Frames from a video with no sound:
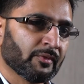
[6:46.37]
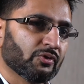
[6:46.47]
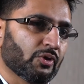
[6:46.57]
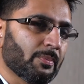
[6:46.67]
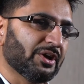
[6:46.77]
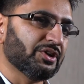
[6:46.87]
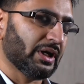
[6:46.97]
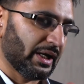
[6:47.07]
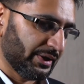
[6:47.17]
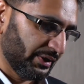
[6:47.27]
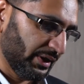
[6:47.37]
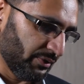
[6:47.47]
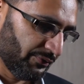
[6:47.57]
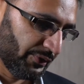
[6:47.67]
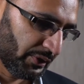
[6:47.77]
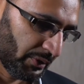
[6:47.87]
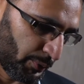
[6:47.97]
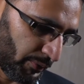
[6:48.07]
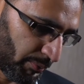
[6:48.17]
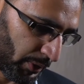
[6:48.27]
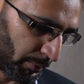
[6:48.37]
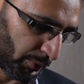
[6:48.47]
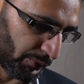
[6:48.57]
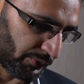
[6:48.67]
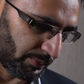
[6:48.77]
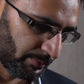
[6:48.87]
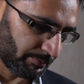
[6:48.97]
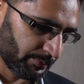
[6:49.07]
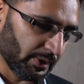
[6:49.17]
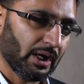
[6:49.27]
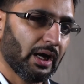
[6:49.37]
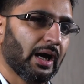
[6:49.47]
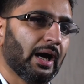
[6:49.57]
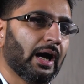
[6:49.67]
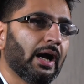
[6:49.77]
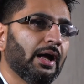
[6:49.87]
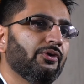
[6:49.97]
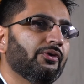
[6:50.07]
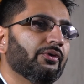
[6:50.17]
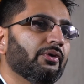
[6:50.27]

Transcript: So imagine you had an infinite number of marbles, and